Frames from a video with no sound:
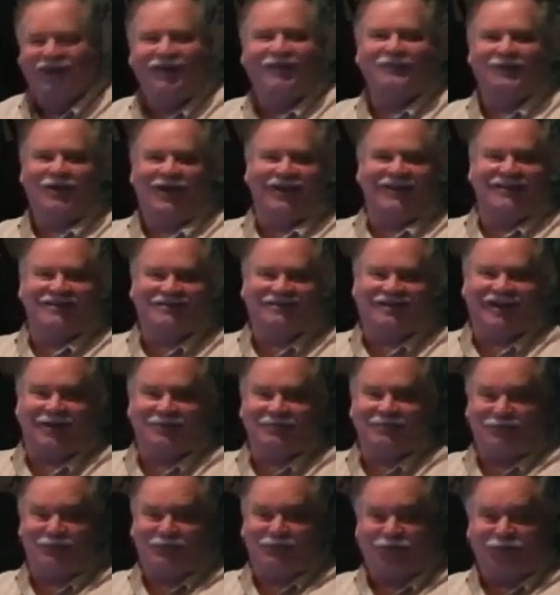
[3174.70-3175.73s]
By this
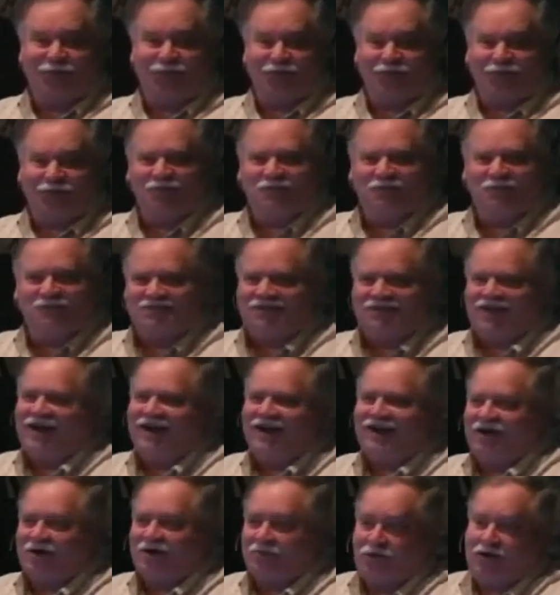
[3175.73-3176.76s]
time I'd pulled over beside
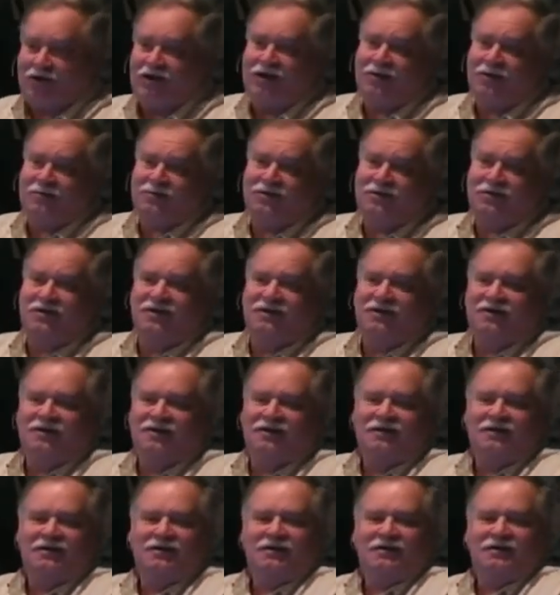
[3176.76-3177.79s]
and I wept.
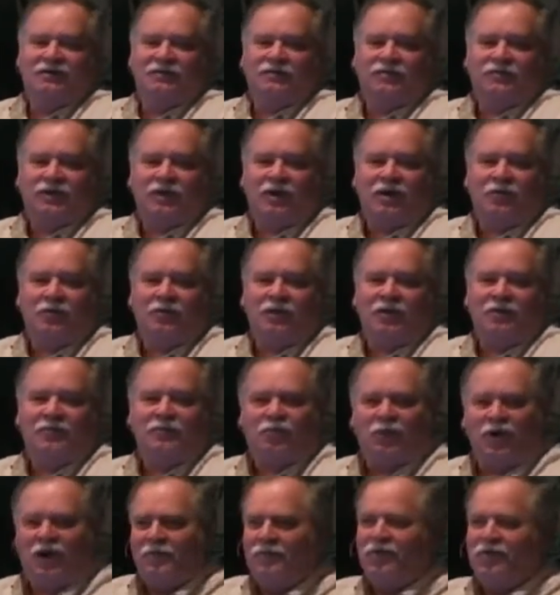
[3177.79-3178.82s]
I wept.
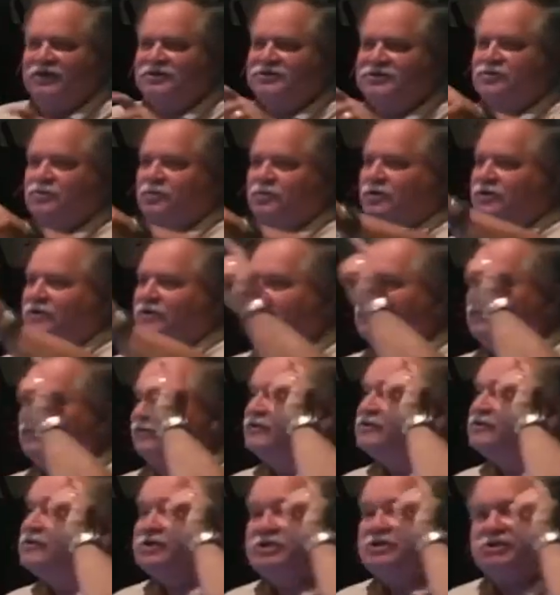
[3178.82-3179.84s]
Why? Because it's one of those
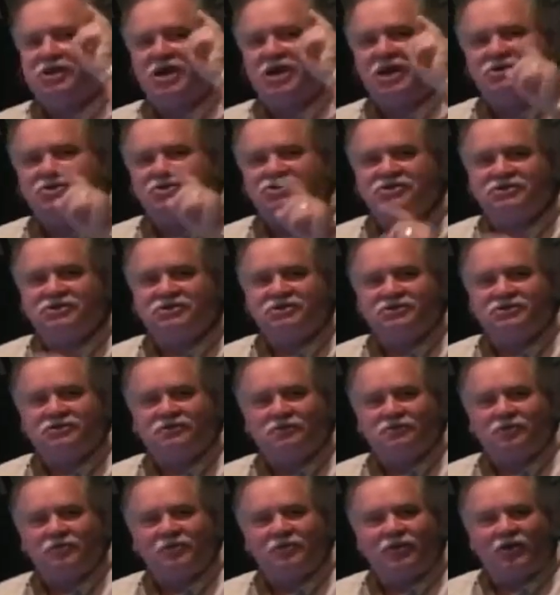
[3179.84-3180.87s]
visitations
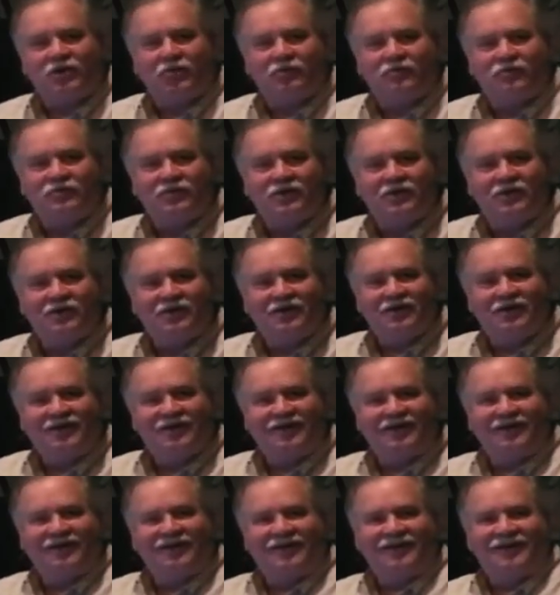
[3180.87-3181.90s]
from Him.
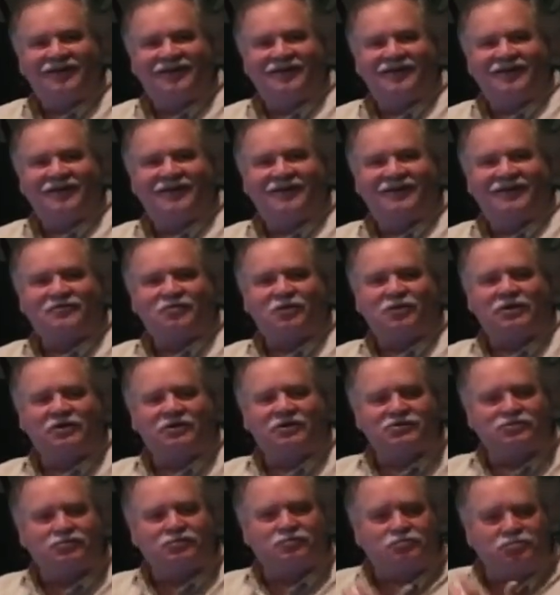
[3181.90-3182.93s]
It's one of
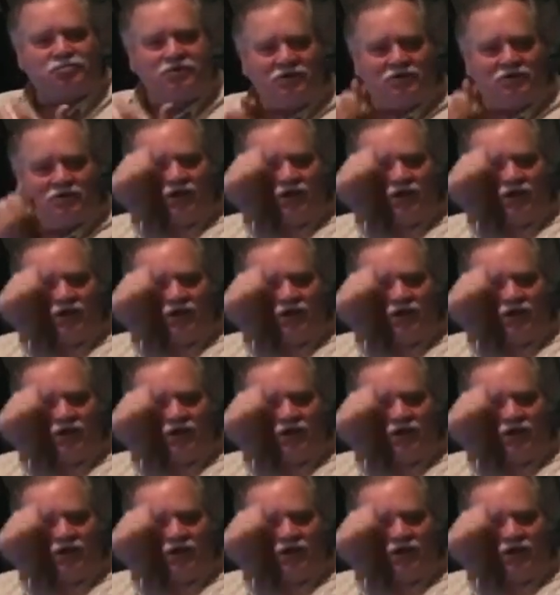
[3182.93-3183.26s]
those real